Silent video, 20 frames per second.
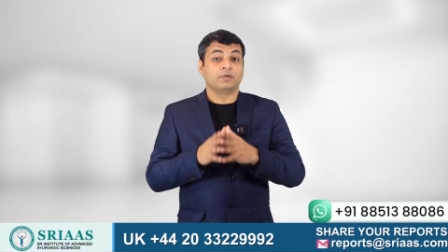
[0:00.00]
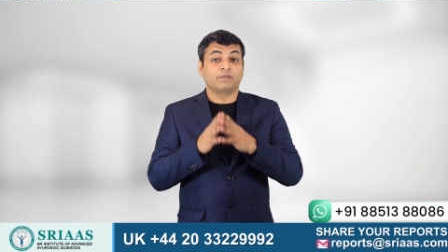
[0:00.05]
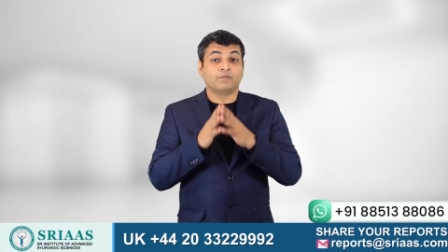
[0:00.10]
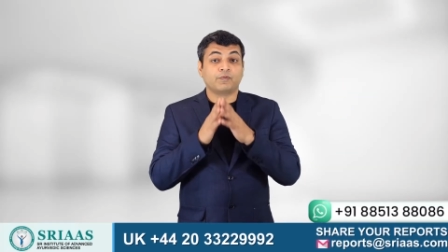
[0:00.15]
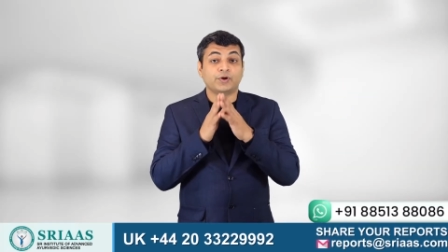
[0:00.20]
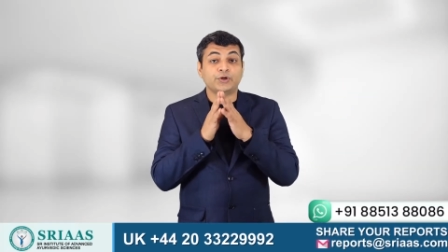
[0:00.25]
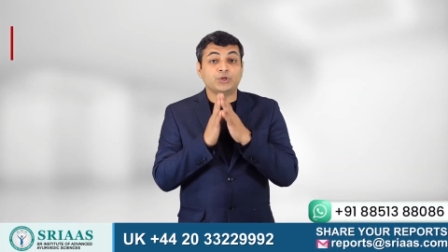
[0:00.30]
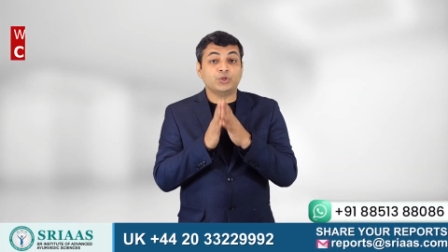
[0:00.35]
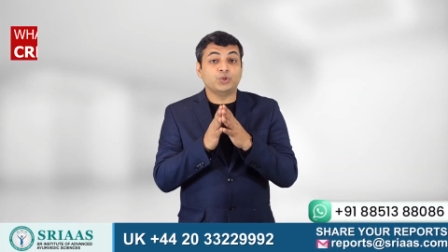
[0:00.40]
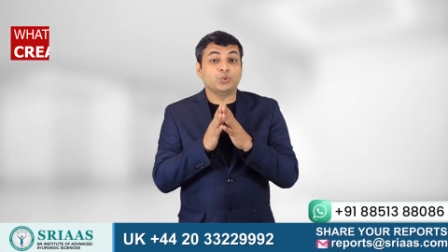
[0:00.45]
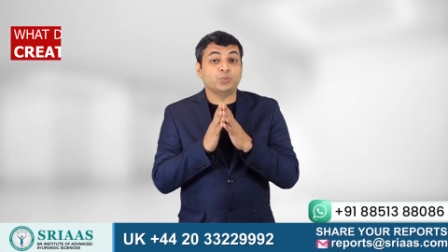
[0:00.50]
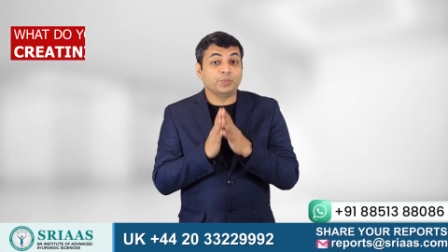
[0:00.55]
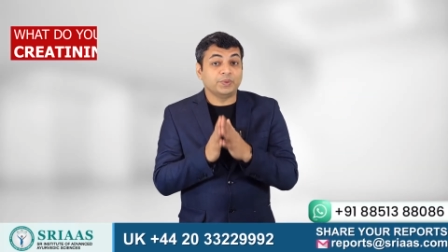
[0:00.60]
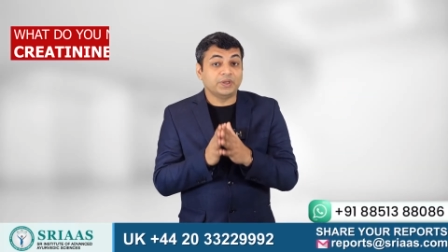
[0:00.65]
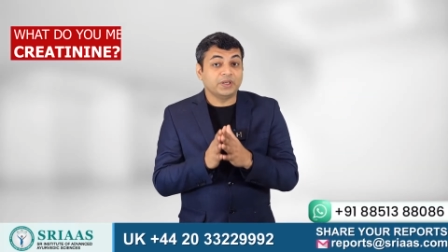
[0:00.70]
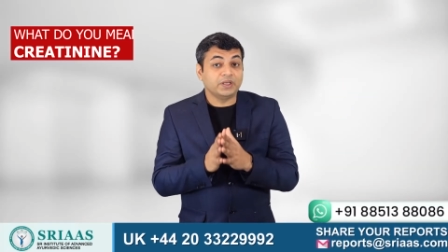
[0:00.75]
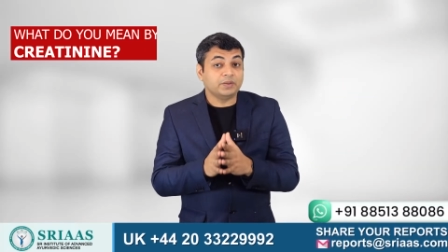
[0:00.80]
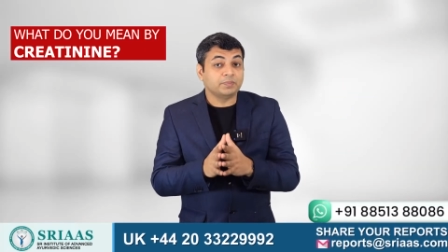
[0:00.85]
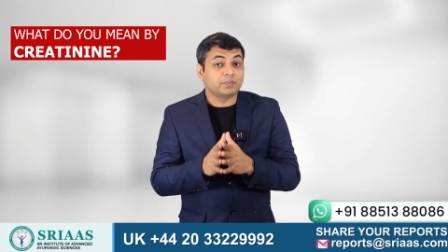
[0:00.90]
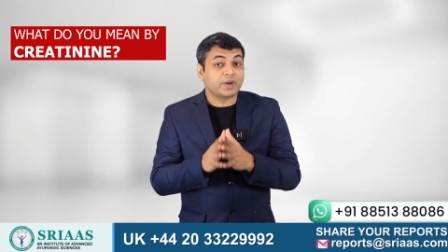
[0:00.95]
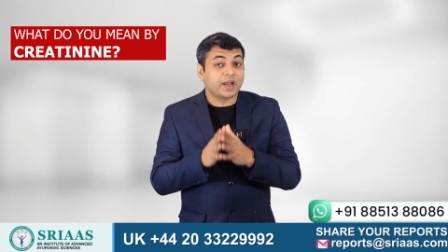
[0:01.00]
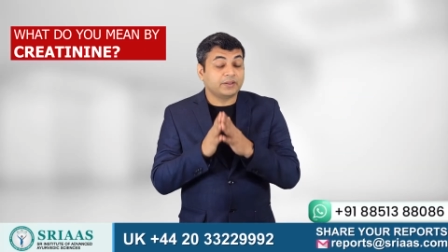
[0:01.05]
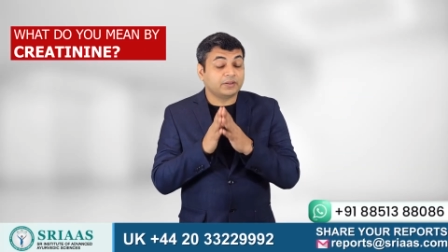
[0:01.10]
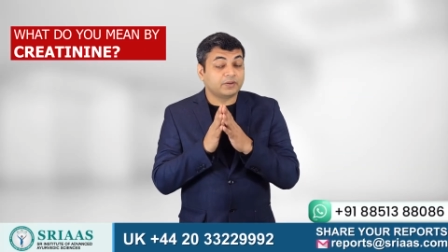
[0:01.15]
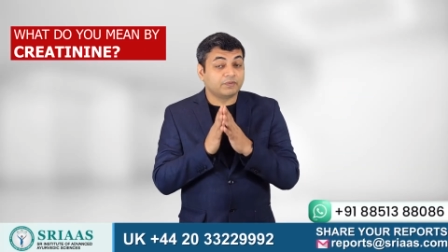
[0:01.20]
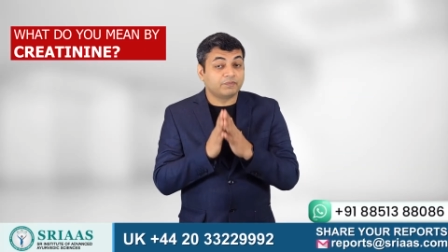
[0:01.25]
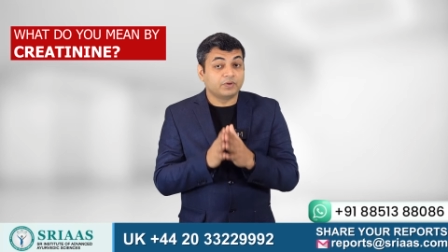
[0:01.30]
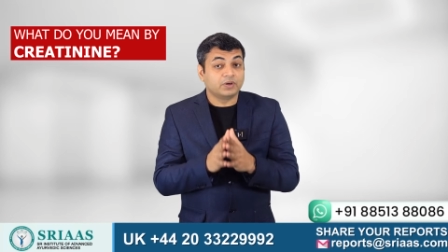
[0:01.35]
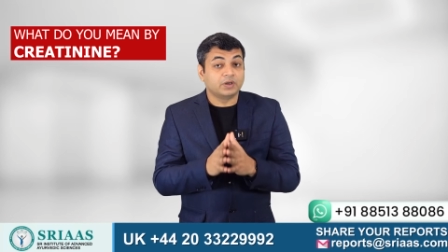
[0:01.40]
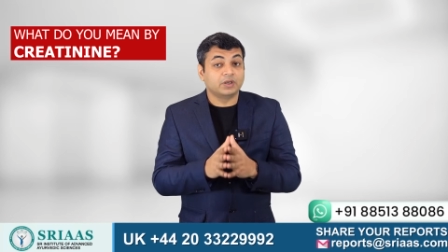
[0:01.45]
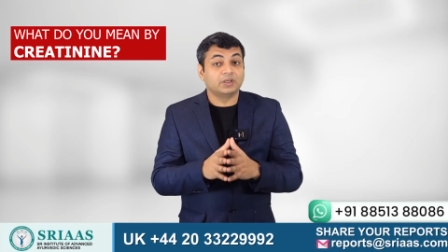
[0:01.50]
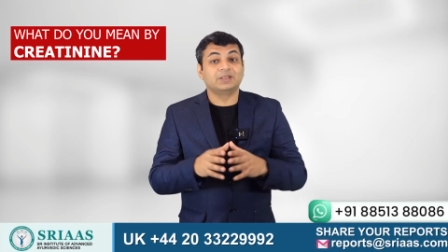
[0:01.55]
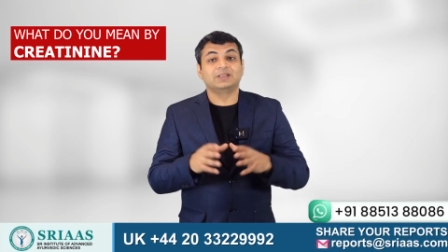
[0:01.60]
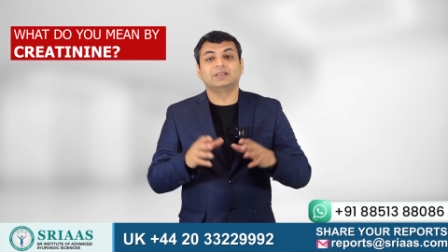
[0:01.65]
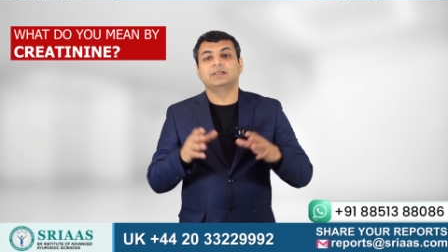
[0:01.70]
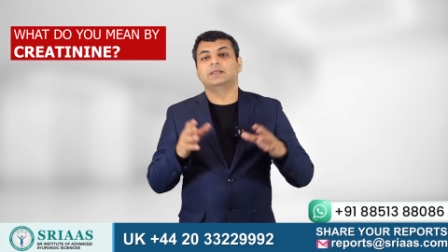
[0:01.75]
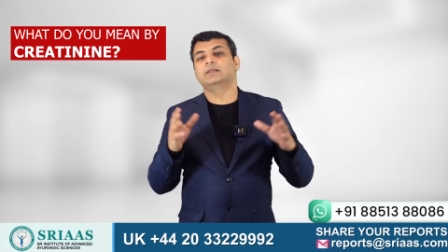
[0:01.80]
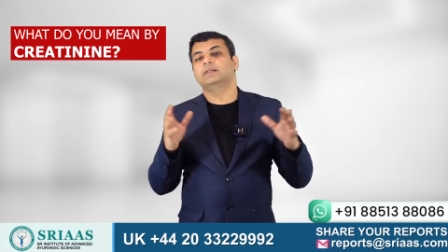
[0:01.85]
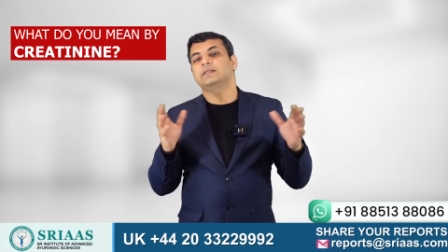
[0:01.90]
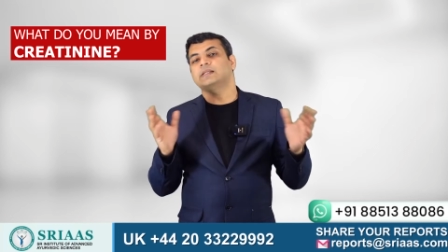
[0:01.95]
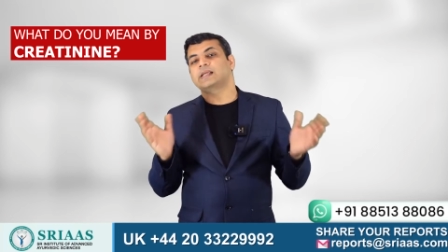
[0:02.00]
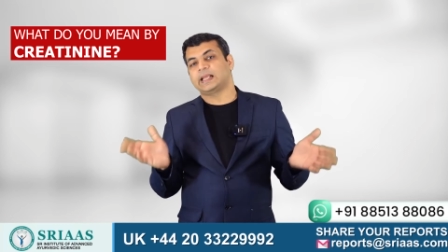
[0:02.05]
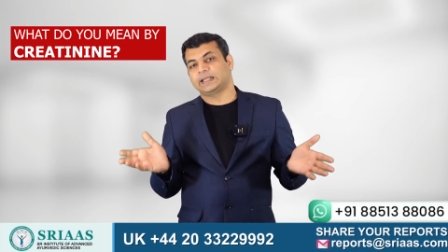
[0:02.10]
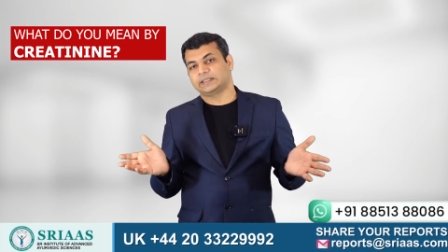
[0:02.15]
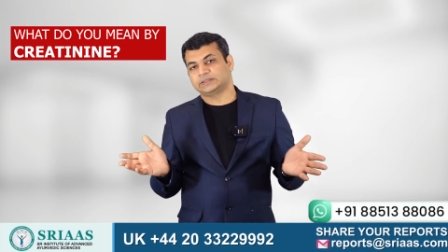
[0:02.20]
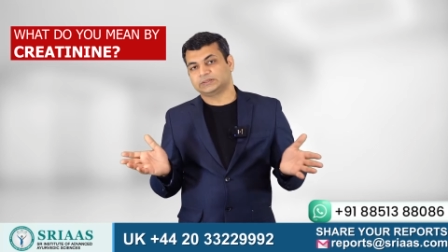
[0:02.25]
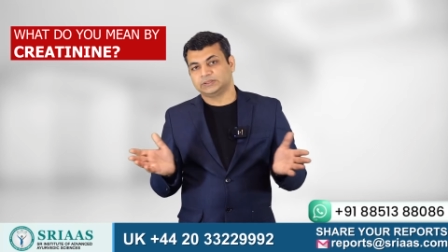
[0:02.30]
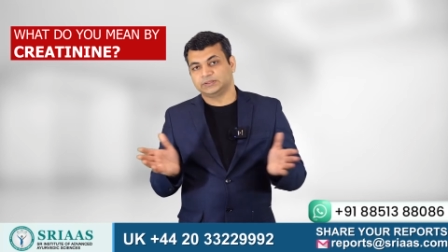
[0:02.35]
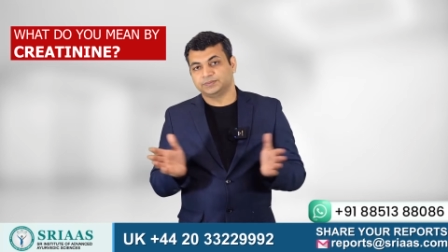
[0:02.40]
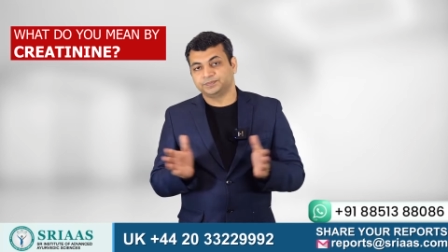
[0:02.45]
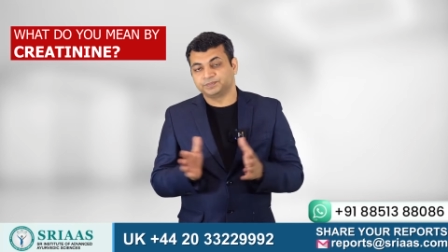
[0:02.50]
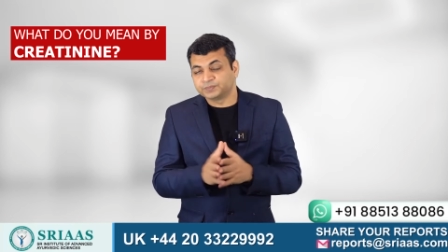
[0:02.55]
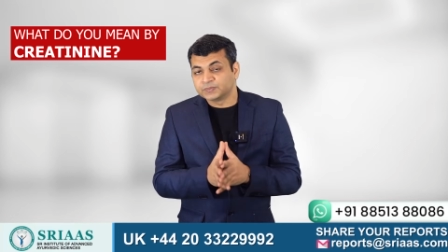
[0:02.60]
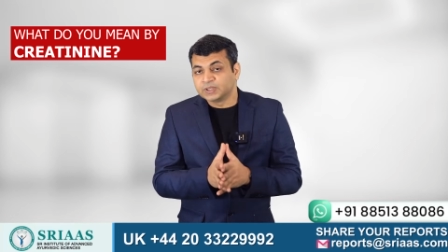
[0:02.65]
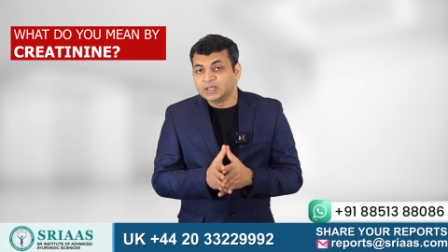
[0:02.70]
what do you mean by the word creatinine?